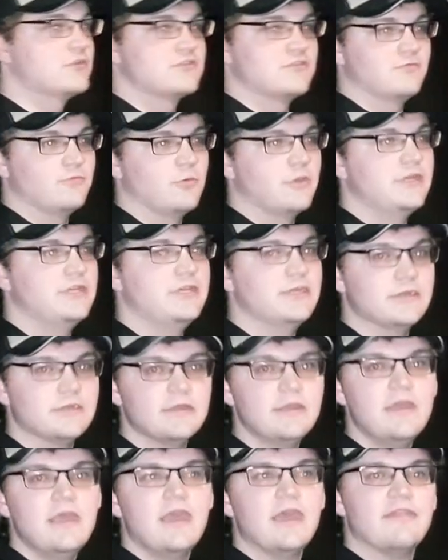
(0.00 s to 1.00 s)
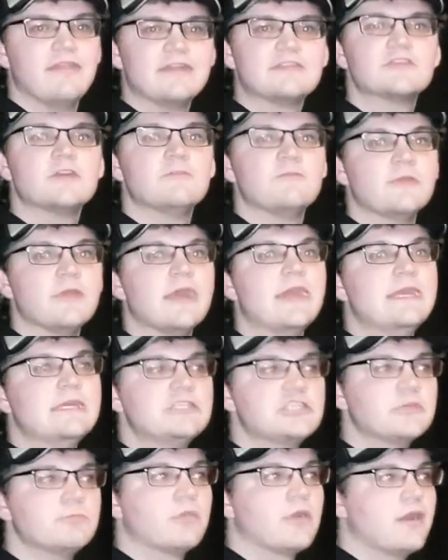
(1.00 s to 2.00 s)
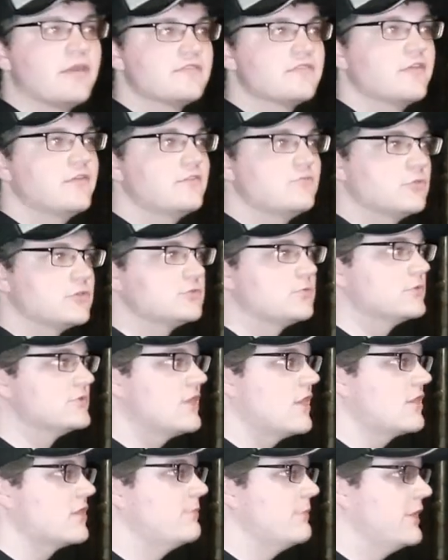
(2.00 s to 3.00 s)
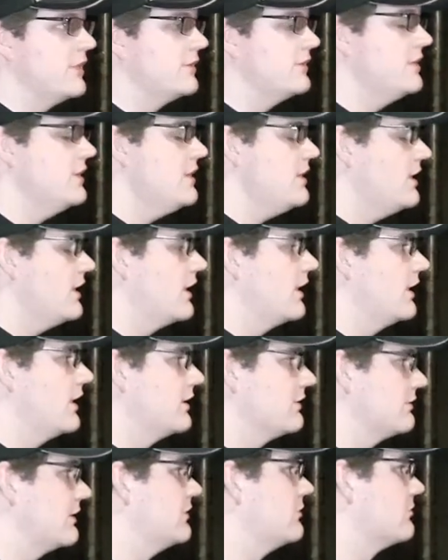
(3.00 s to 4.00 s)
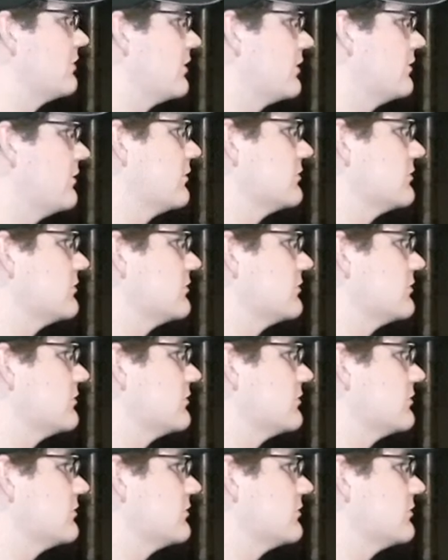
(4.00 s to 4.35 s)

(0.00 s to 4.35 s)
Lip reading: of 1 year. And that's good for the aging process, which we'll talk about later on our